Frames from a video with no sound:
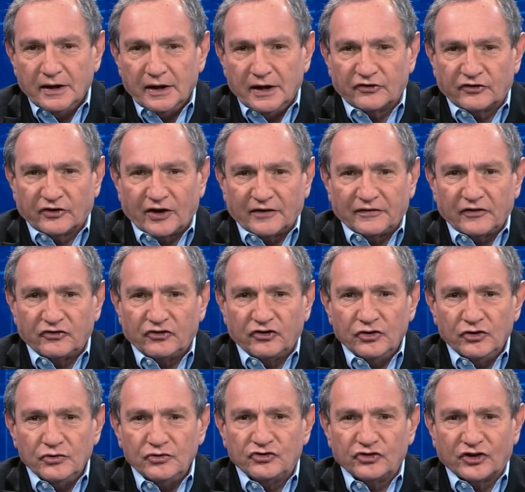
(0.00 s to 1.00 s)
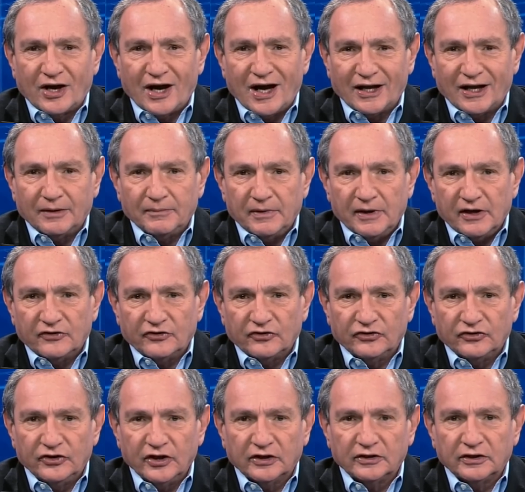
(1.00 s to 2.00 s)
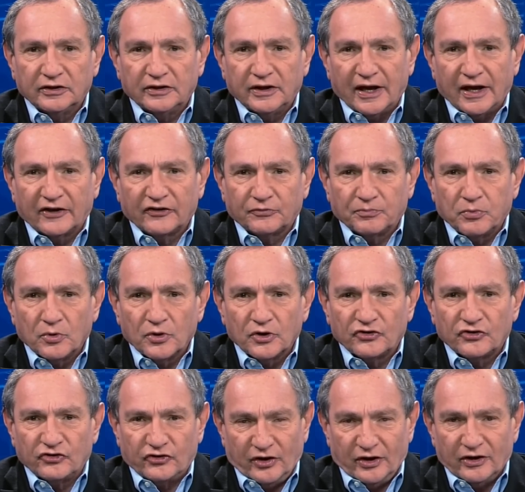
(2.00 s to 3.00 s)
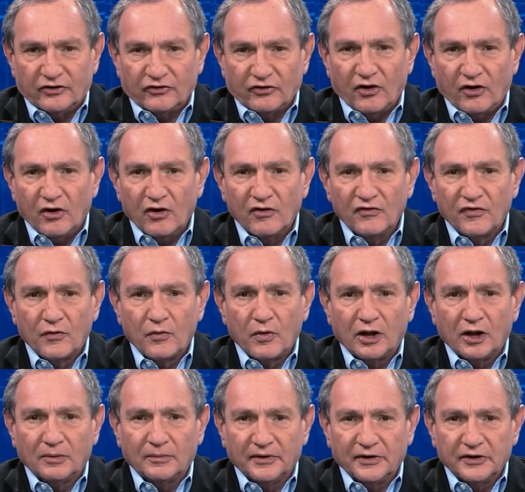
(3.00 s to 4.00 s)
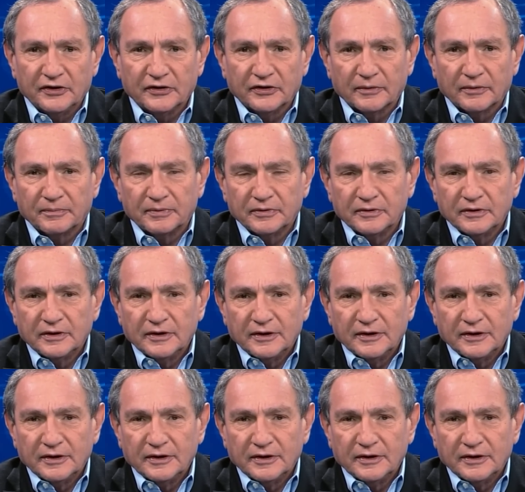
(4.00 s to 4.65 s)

It's got this huge economy, it's addicted to exports, and it's overwhelming Europe.